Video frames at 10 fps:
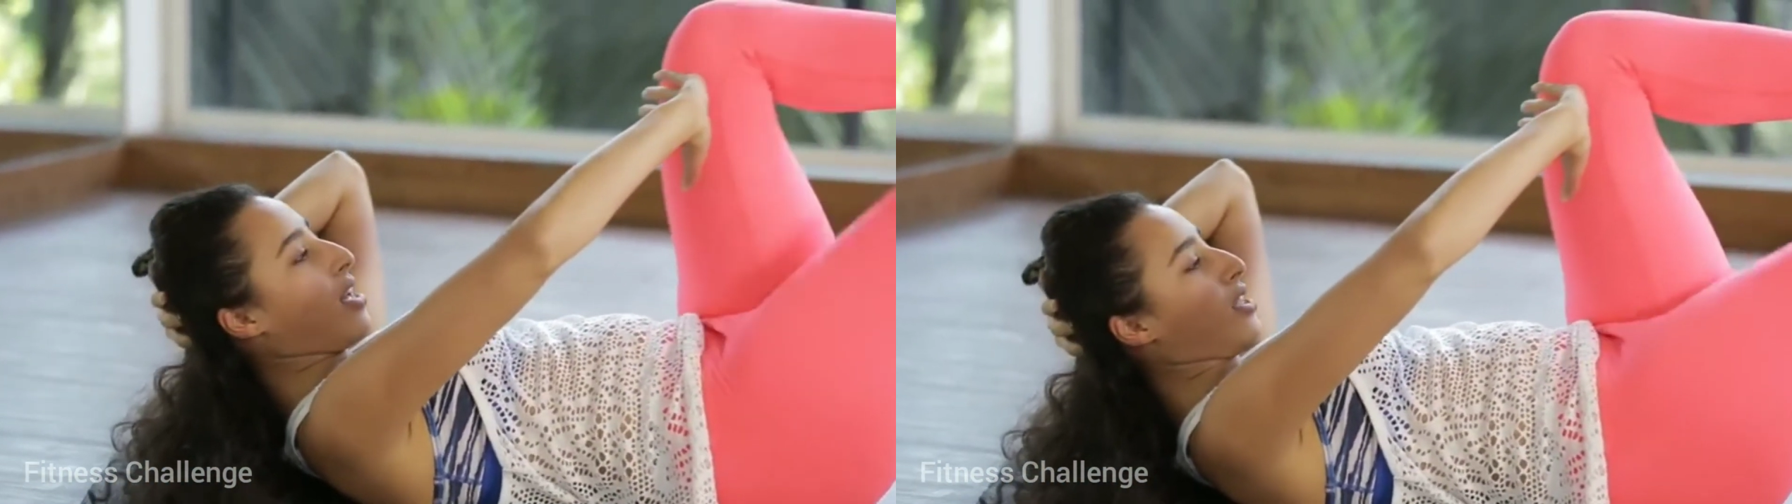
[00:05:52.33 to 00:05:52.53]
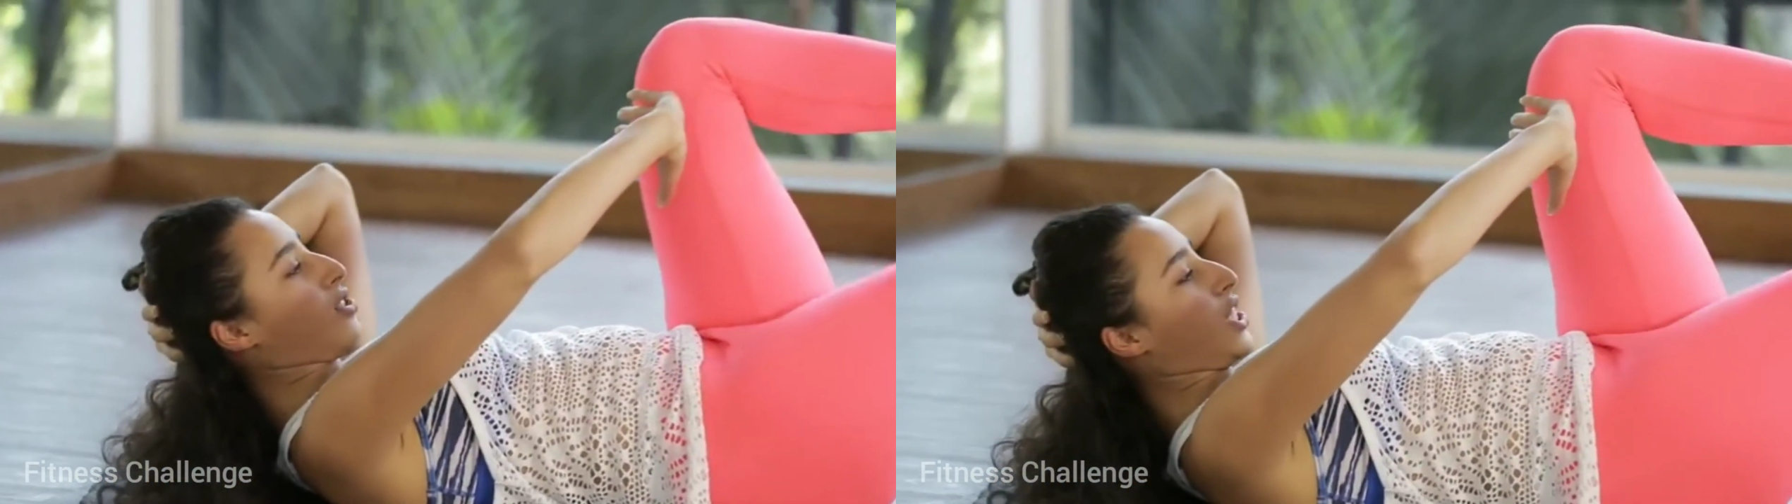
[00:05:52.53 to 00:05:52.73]

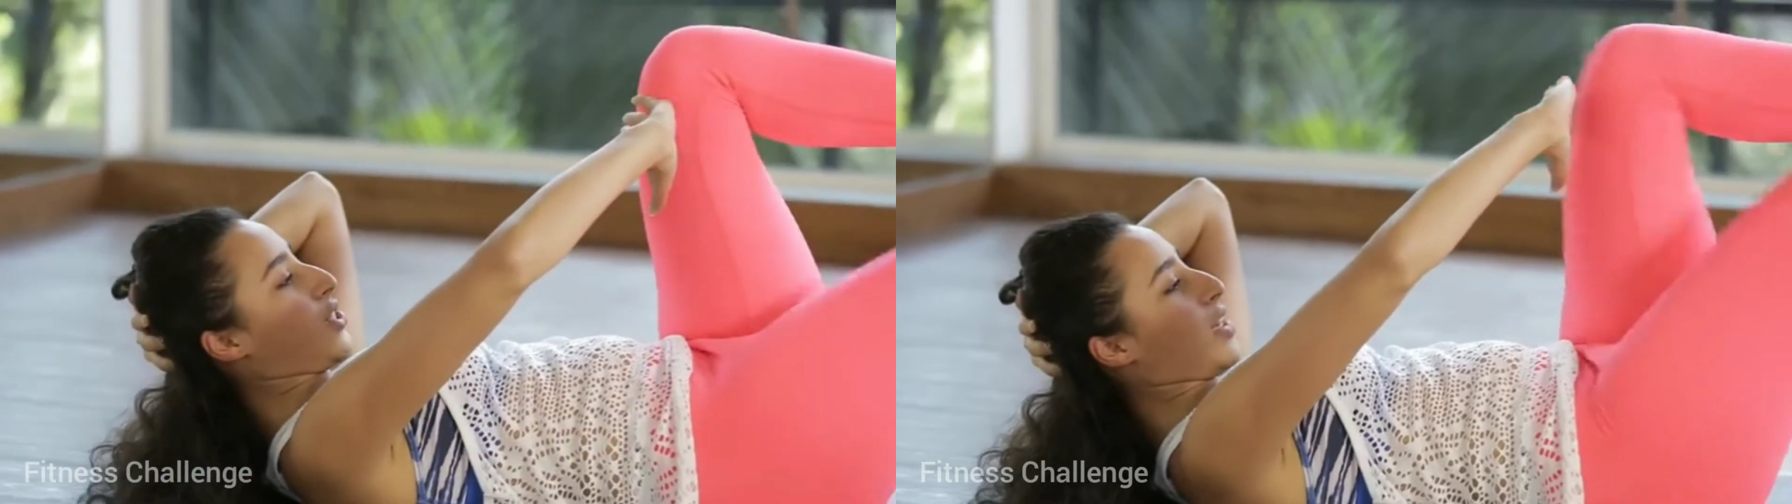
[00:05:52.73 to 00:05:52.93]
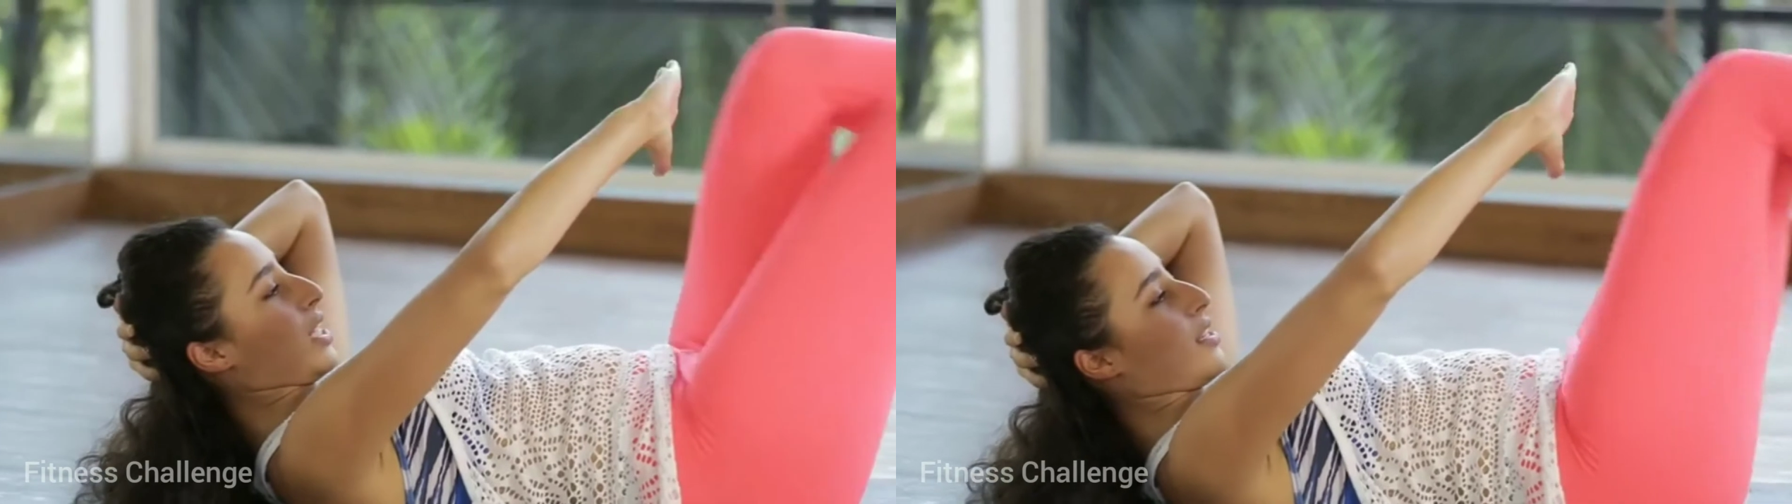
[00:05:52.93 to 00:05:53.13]
and just
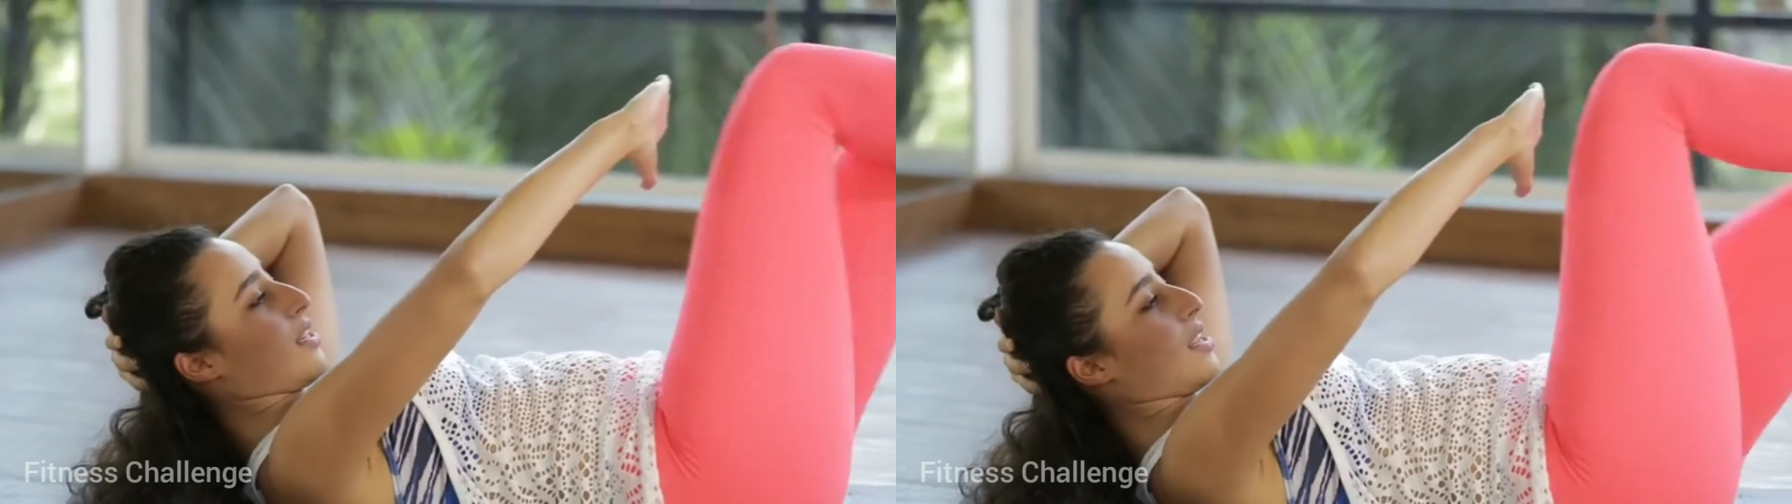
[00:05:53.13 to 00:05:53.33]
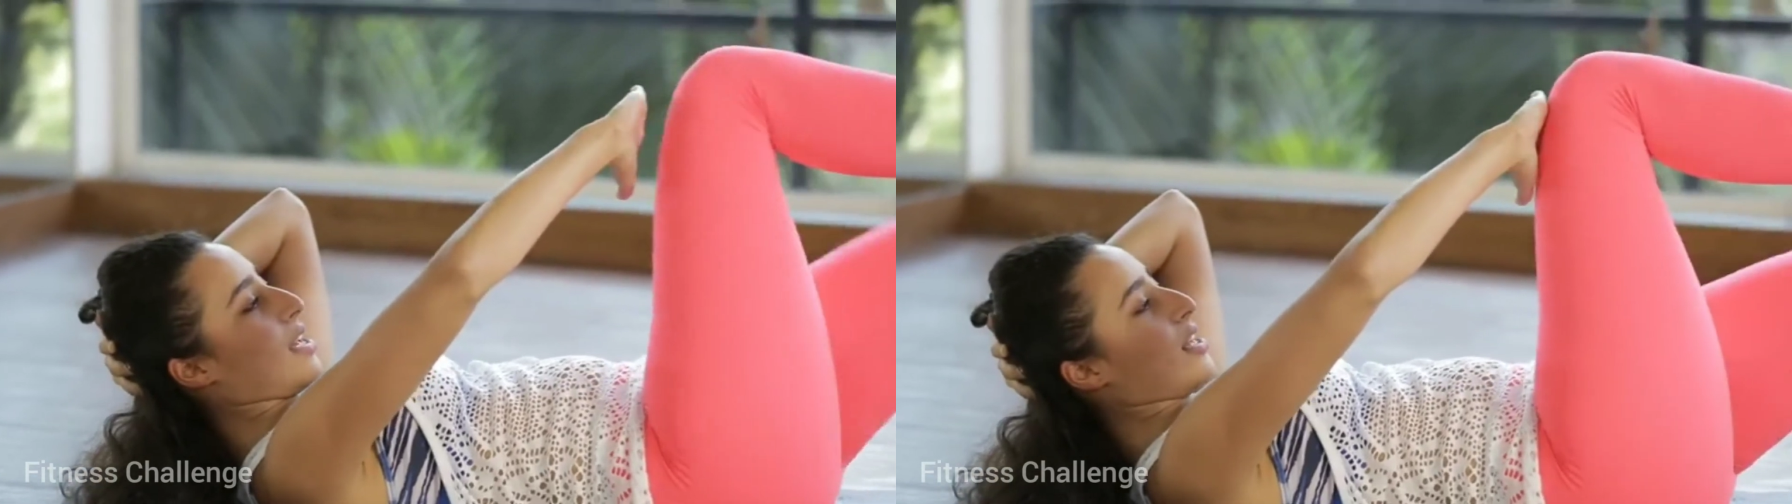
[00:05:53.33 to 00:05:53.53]

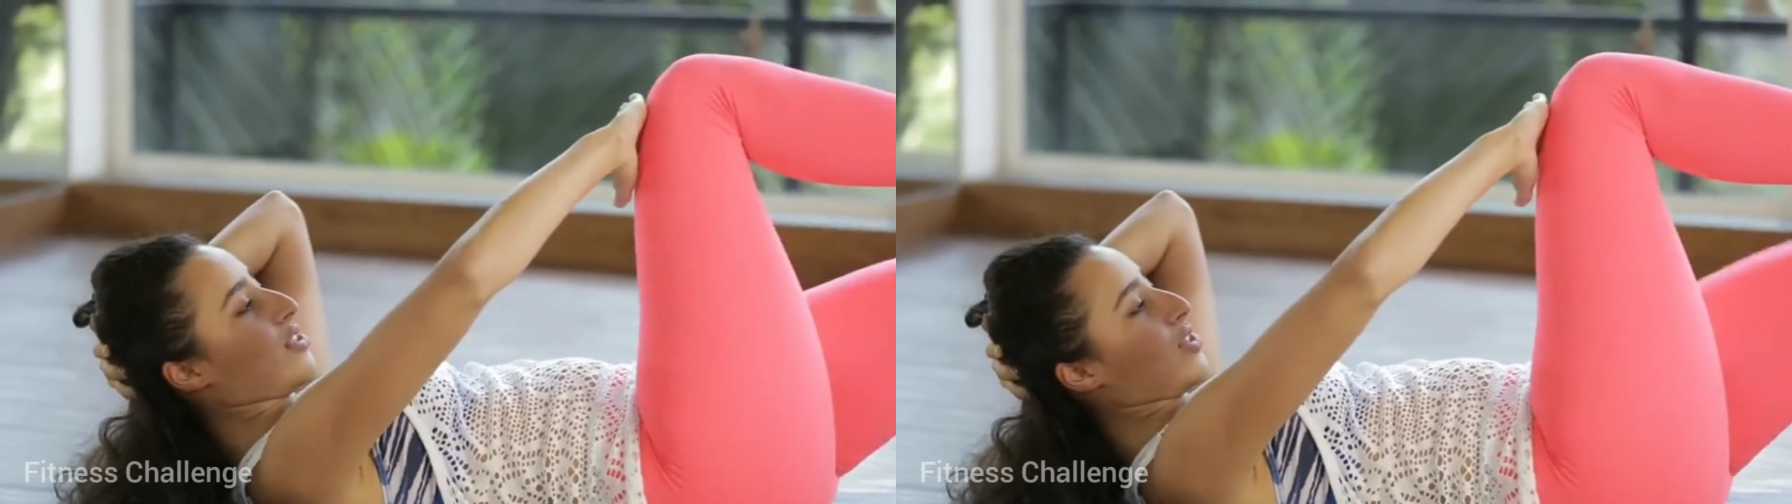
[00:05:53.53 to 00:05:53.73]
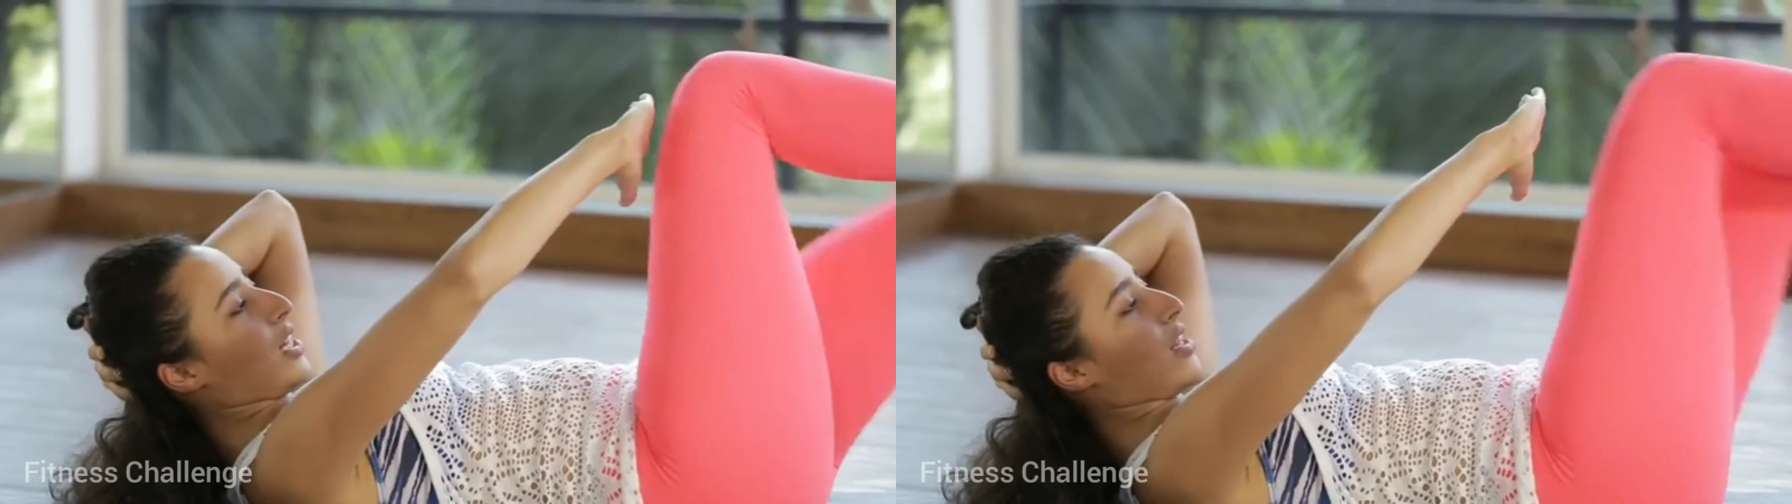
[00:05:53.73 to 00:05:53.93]
straighten
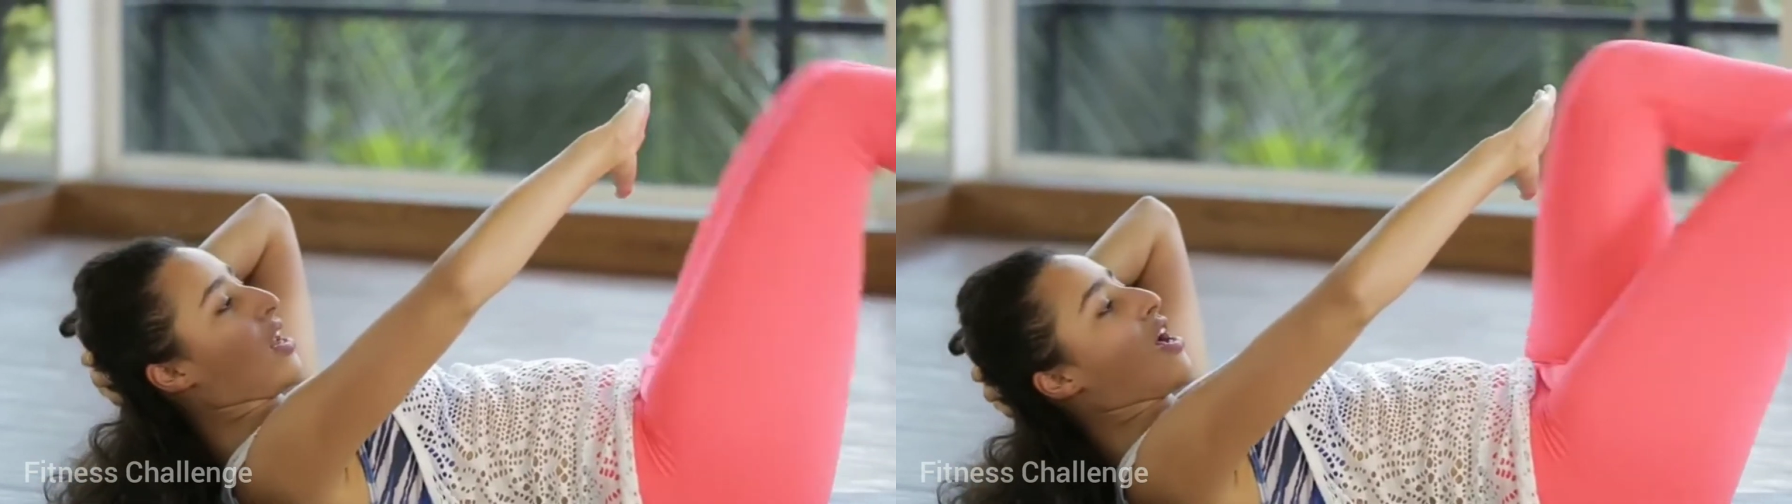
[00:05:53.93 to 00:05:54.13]
and straighten.